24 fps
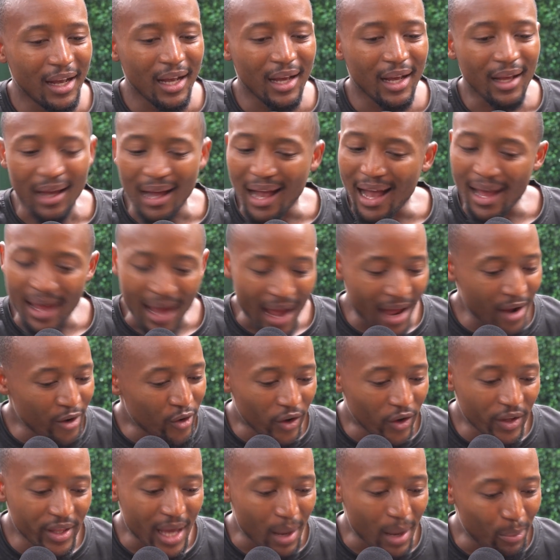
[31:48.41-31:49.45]
I know
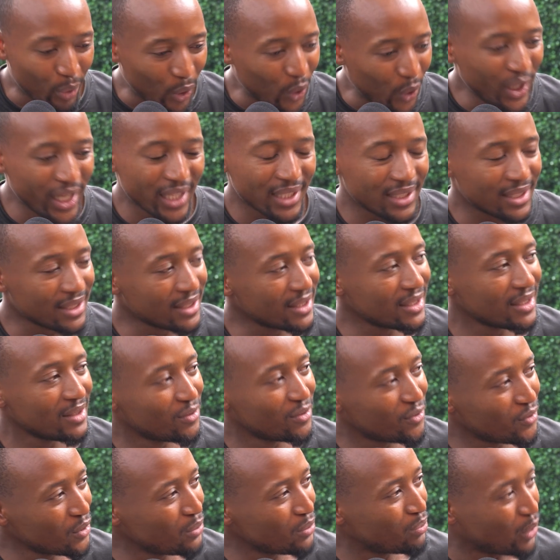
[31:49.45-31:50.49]
there are bonuses in
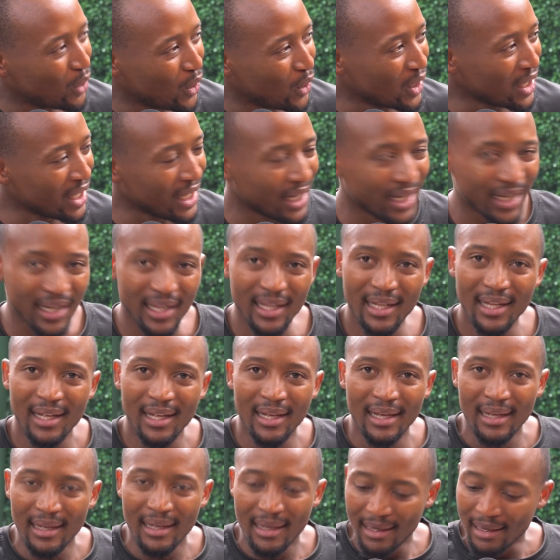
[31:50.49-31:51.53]
football,
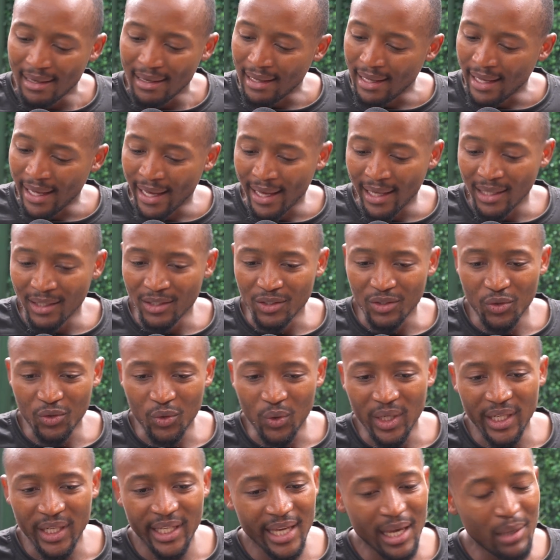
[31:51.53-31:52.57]
and you'll
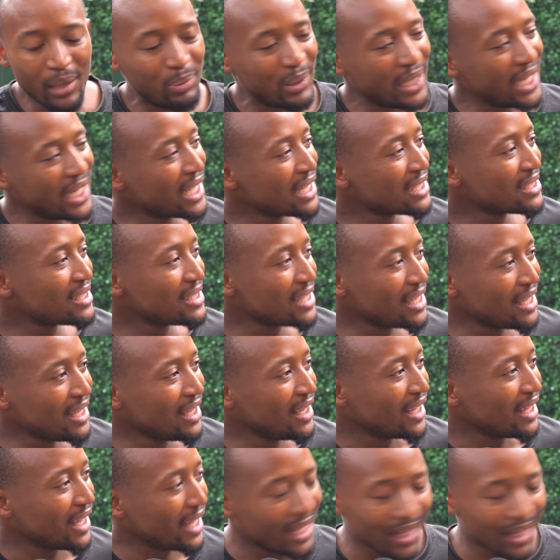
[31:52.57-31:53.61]
hear players saying,
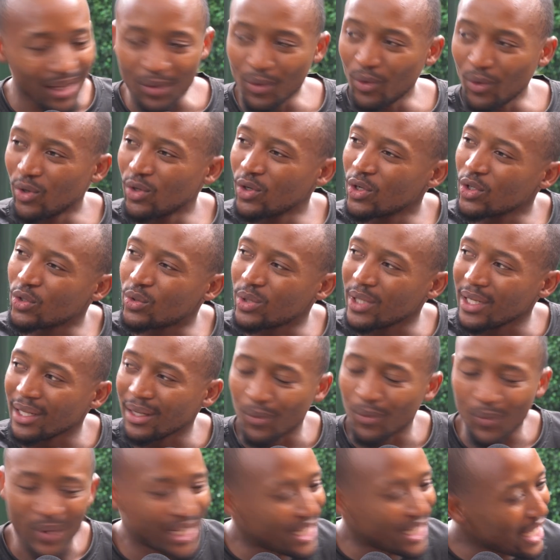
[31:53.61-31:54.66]
hey,
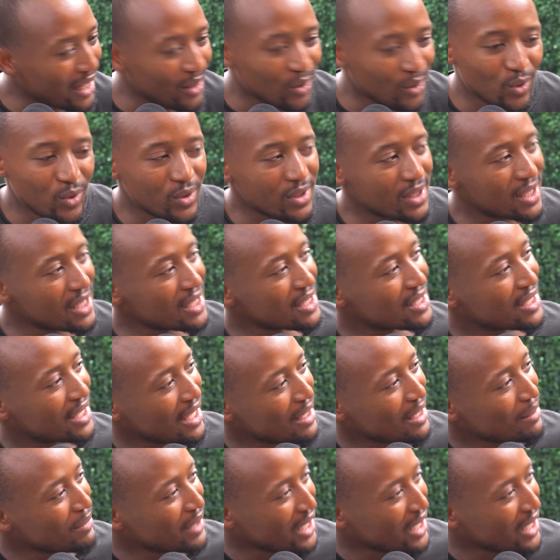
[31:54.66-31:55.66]
we can't lose this game.